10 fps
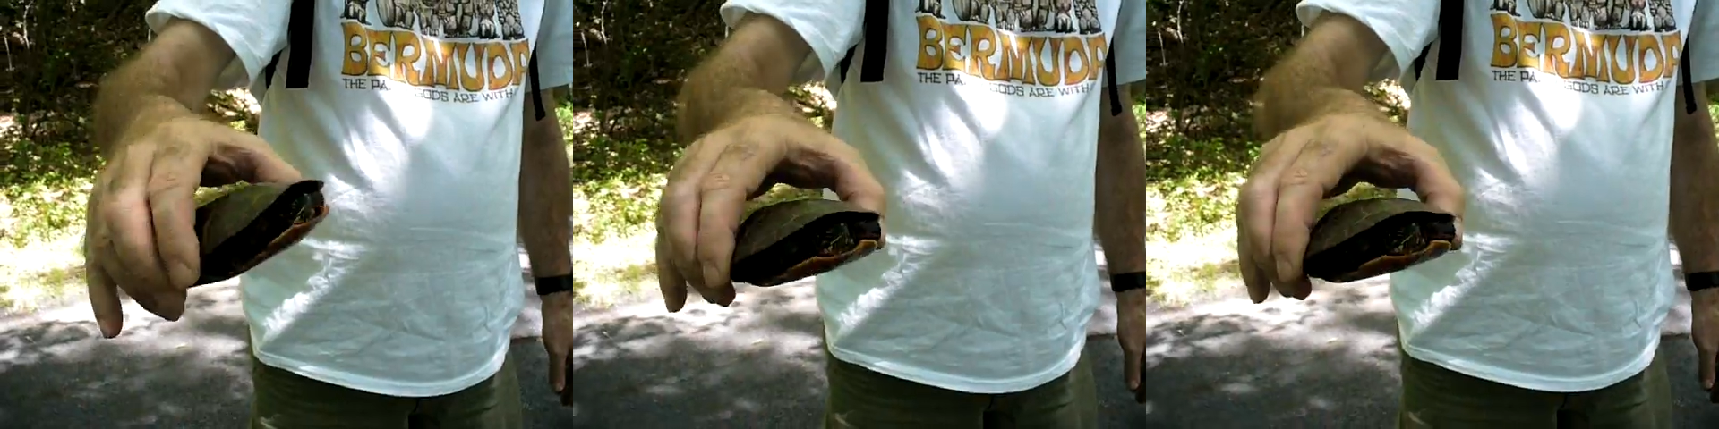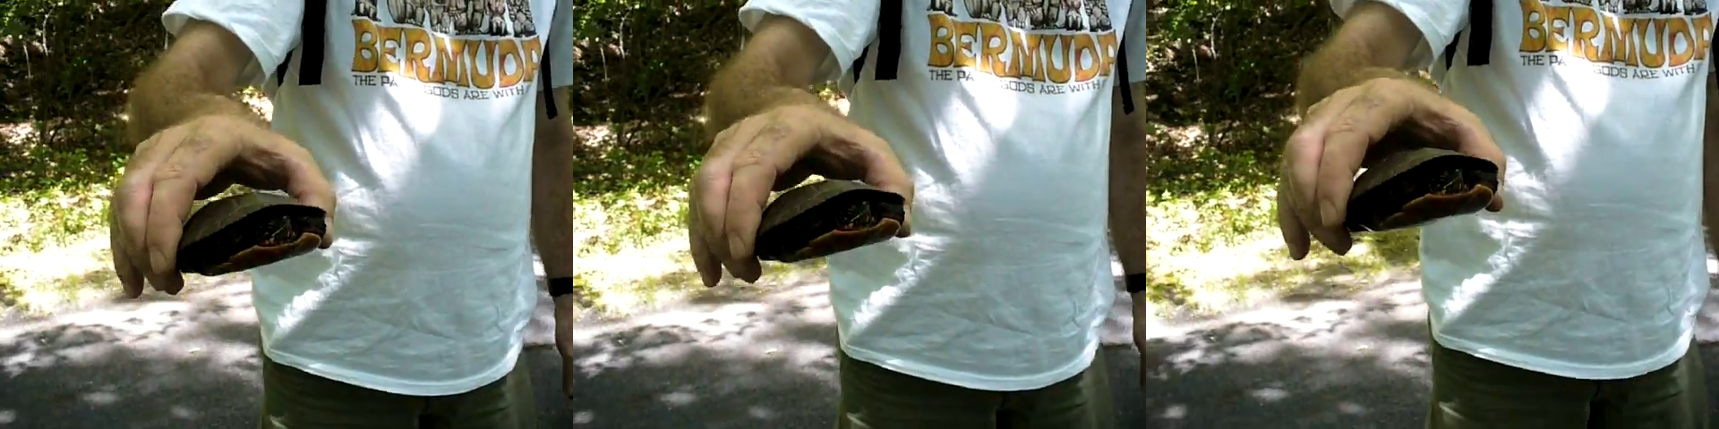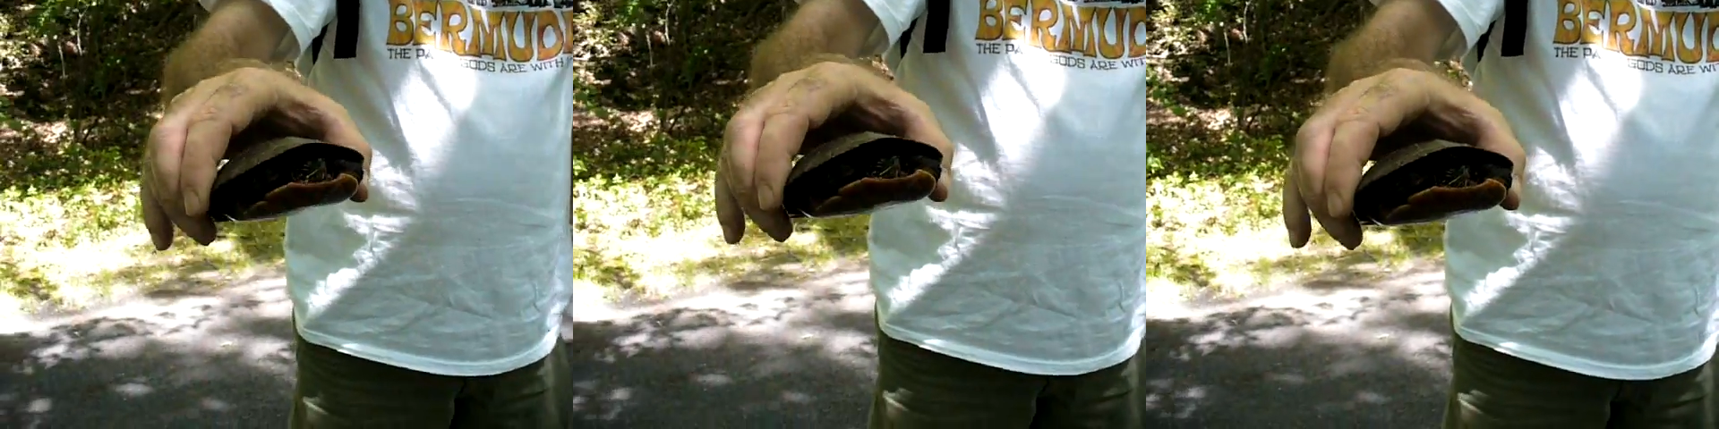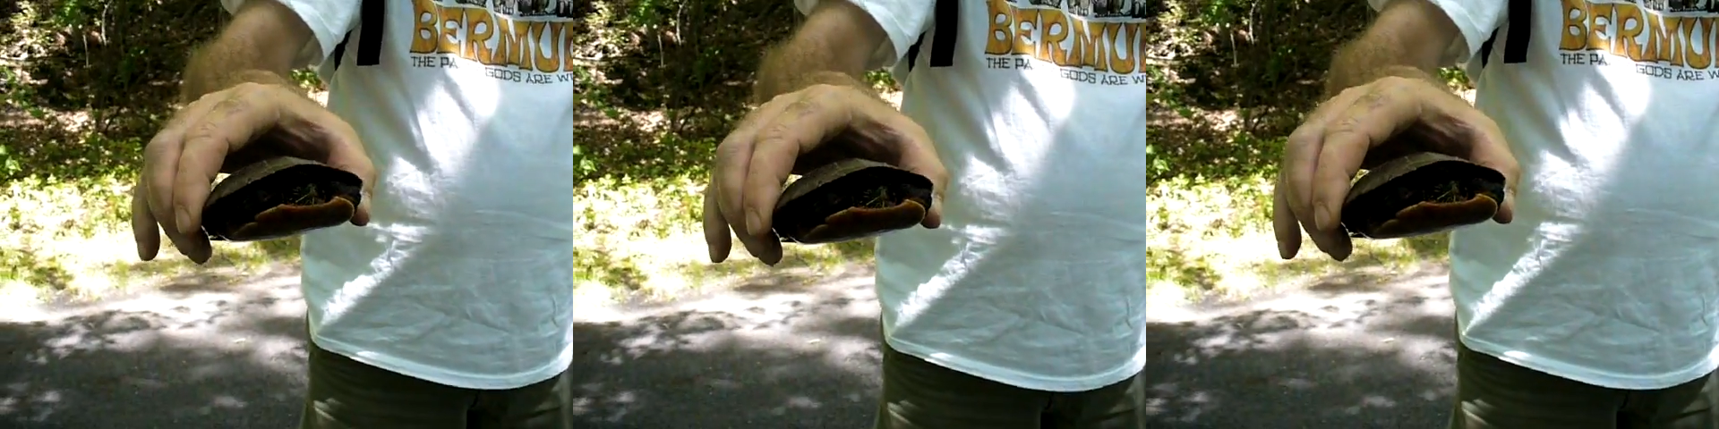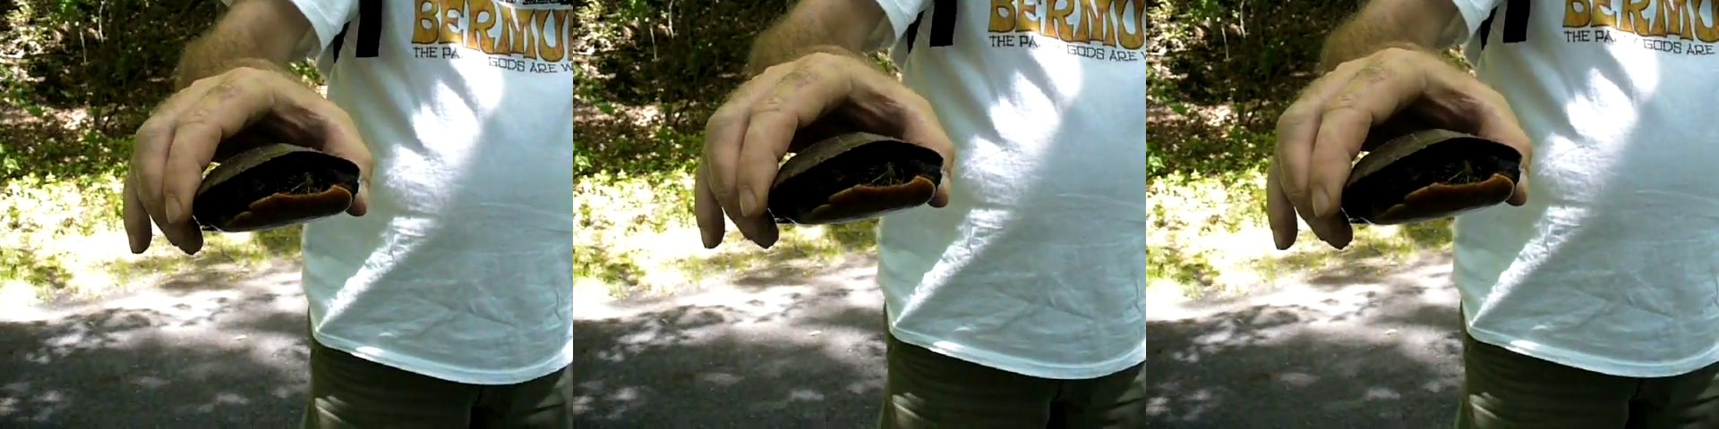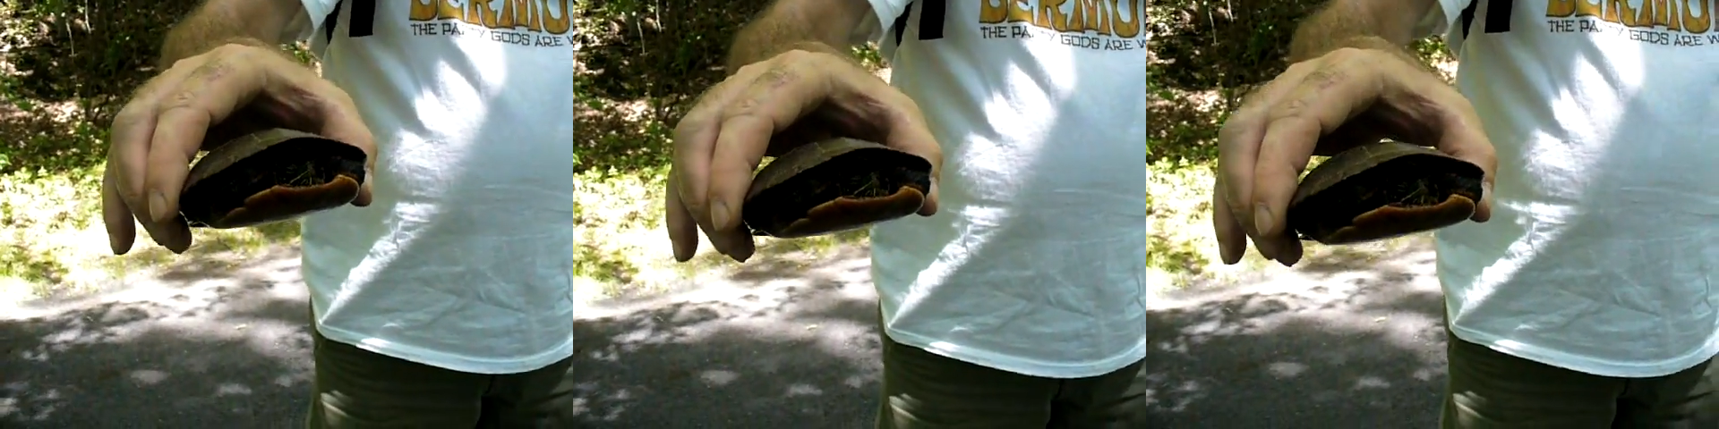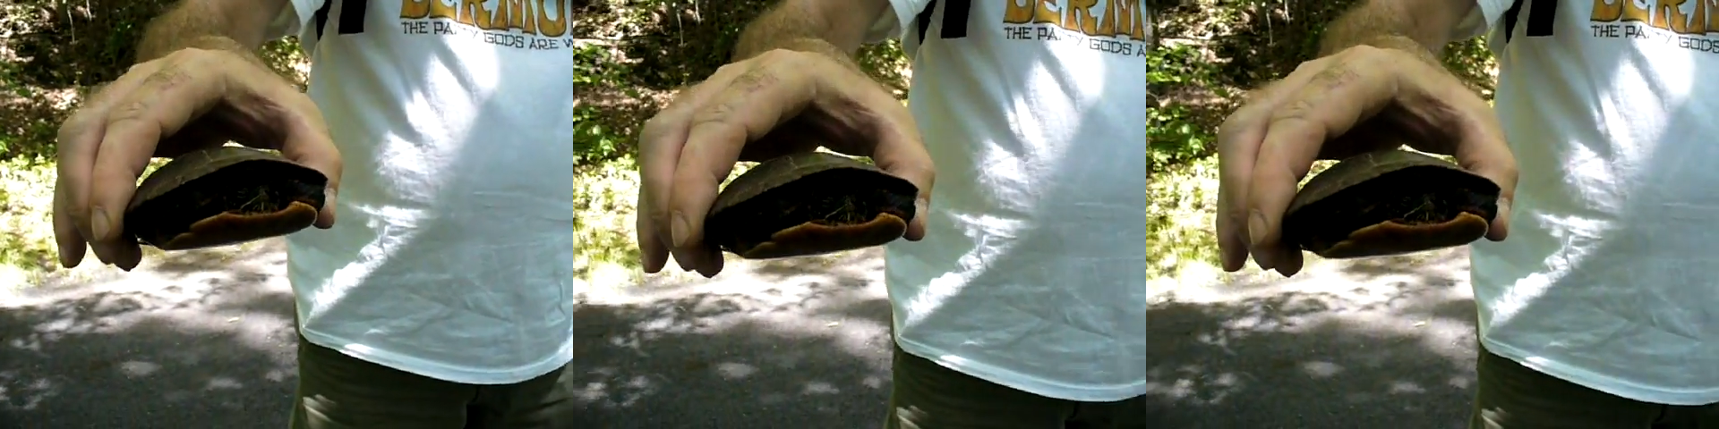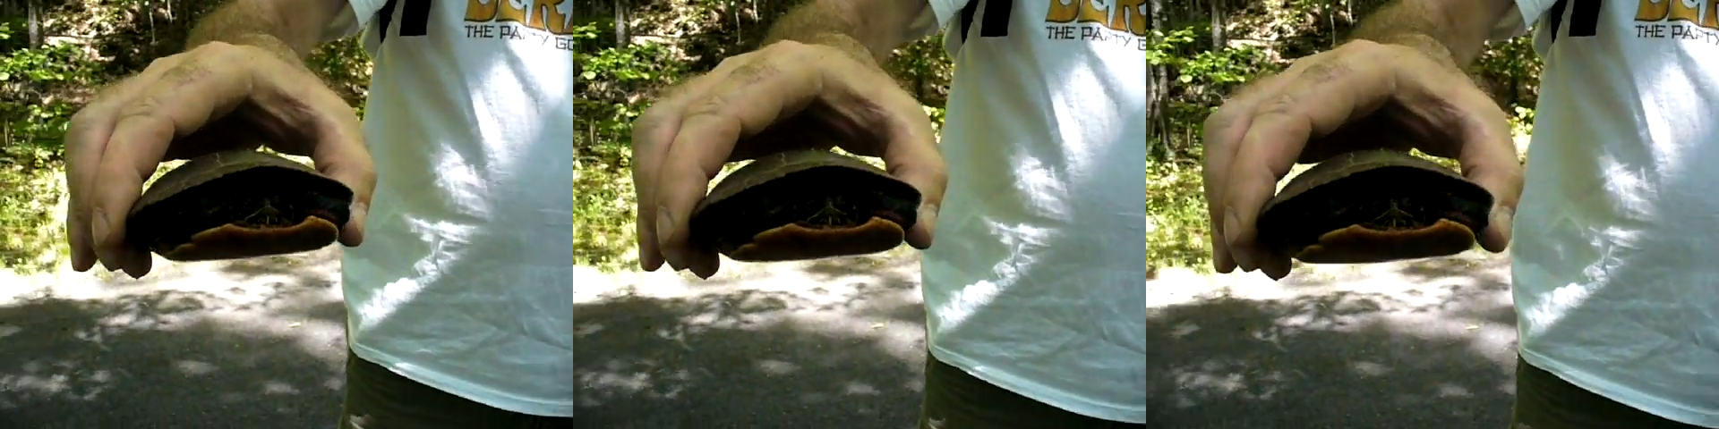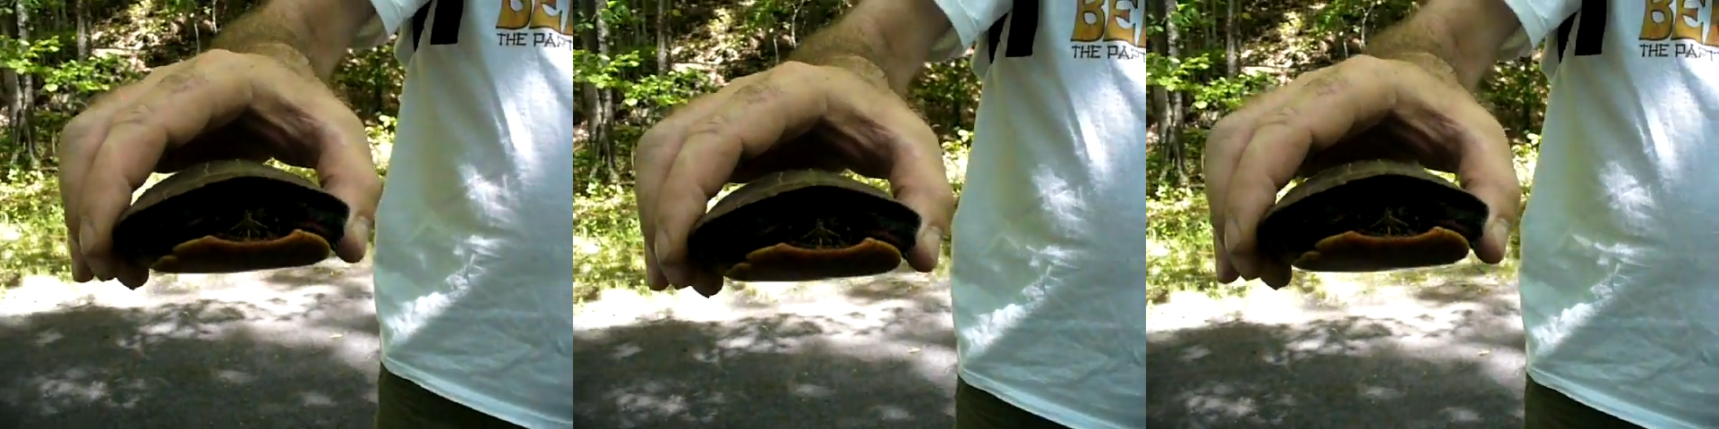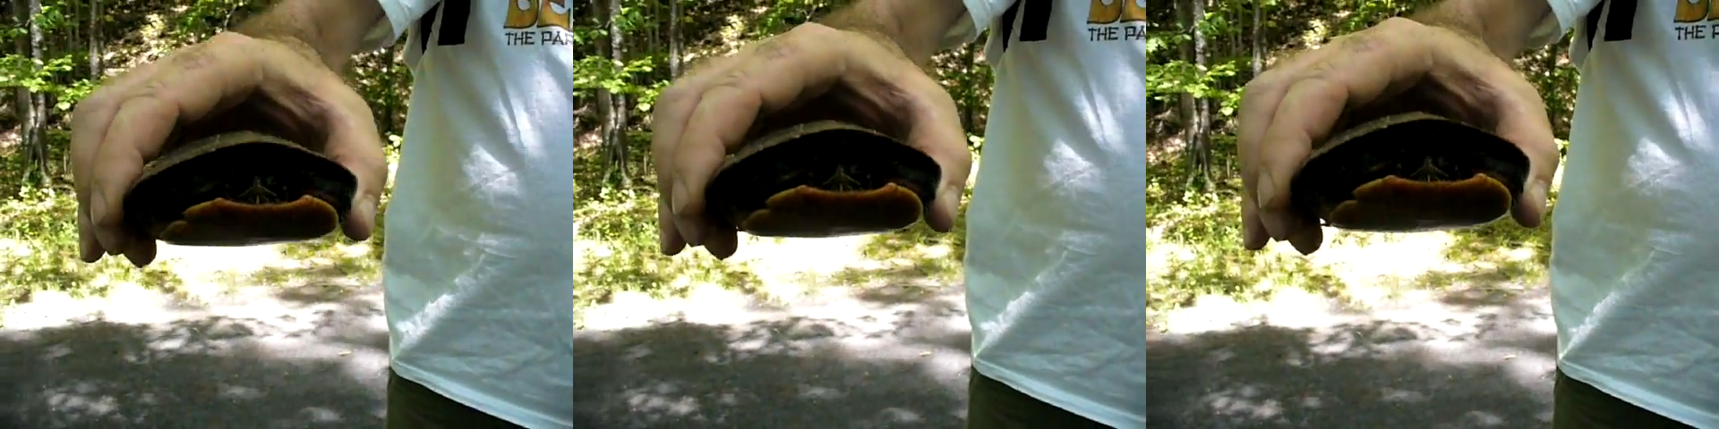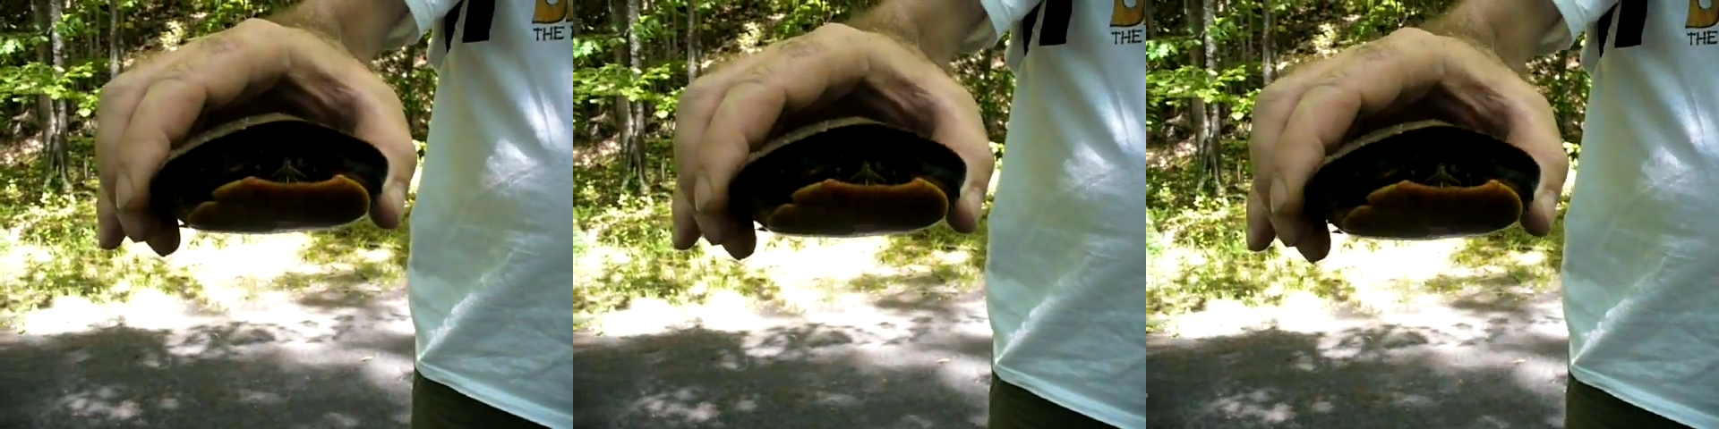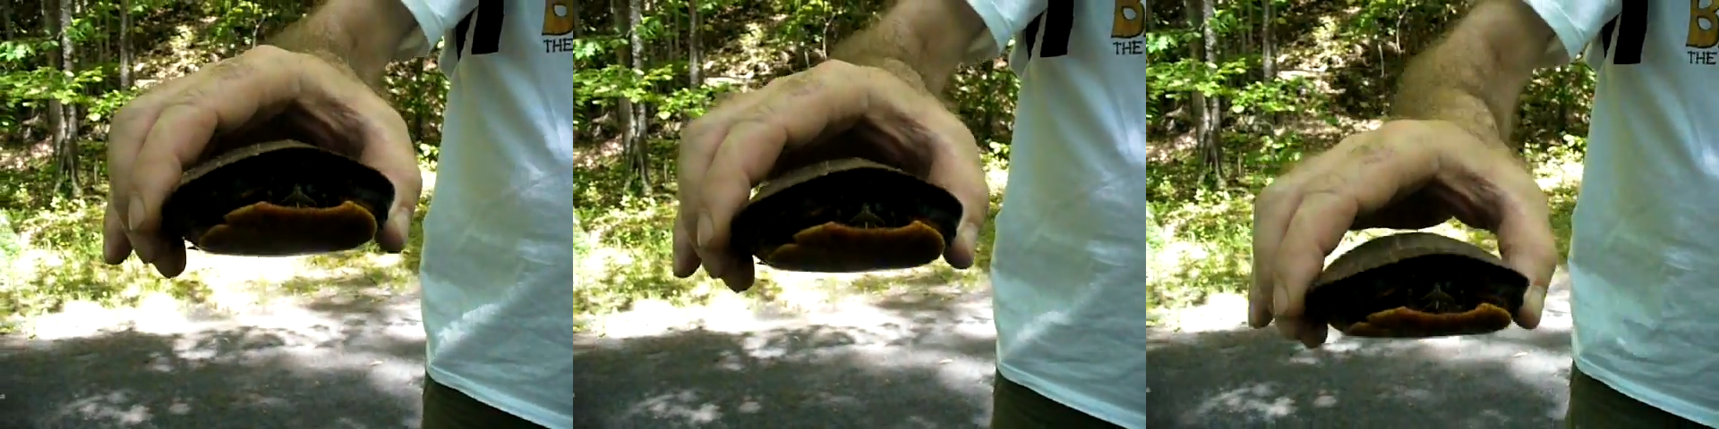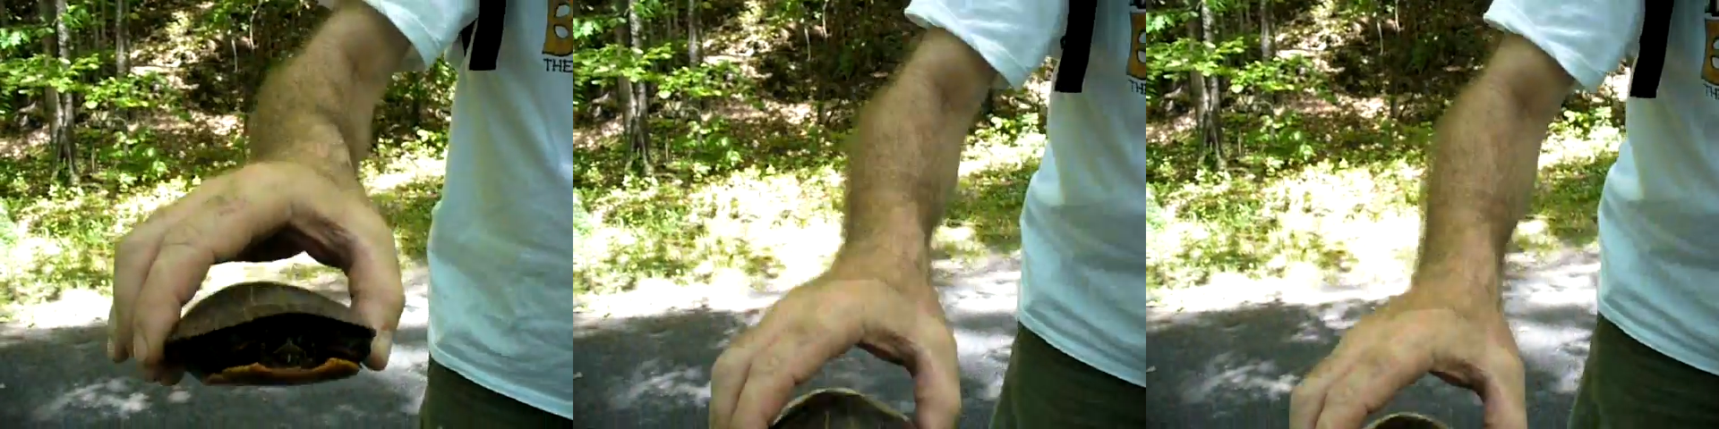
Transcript: (no speaker visible)